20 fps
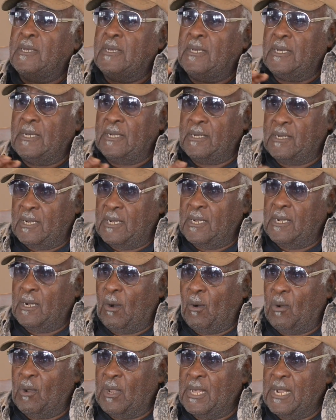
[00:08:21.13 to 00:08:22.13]
and
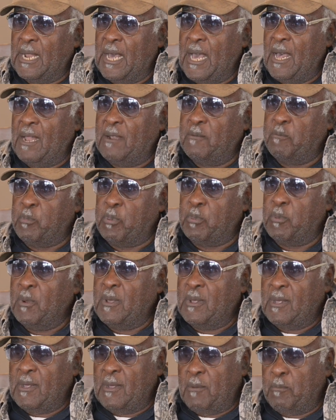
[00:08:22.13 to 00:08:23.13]
all of that and
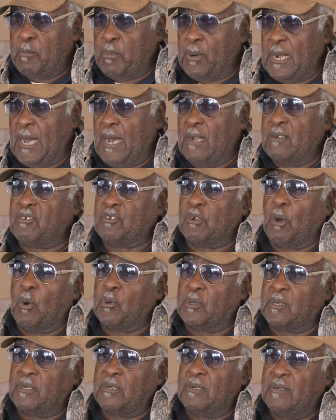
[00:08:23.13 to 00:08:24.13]
put on
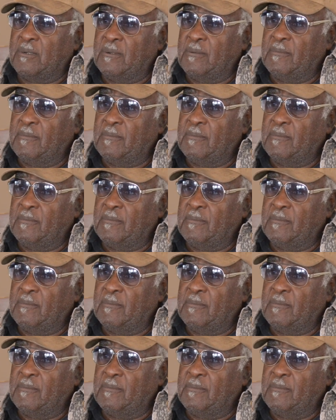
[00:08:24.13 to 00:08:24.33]
soda,